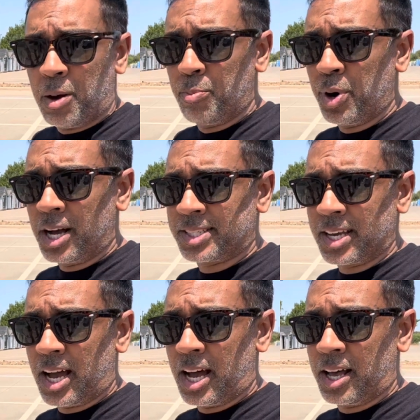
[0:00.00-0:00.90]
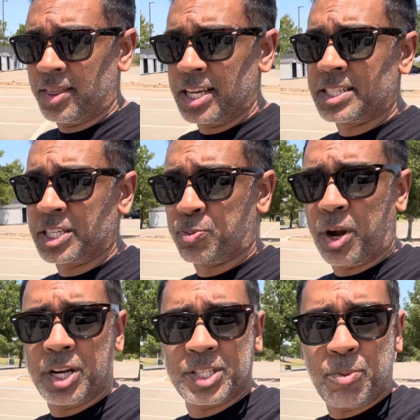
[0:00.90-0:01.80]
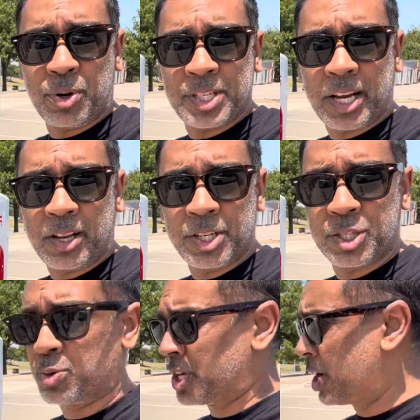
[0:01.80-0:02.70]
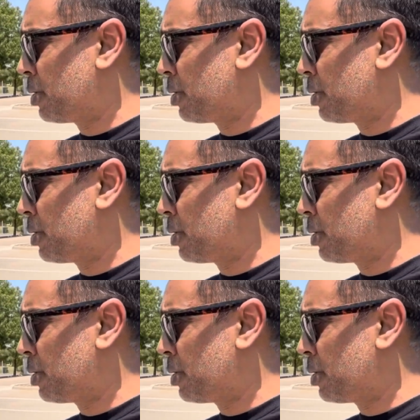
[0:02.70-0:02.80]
But this experience in particular just wasn't good.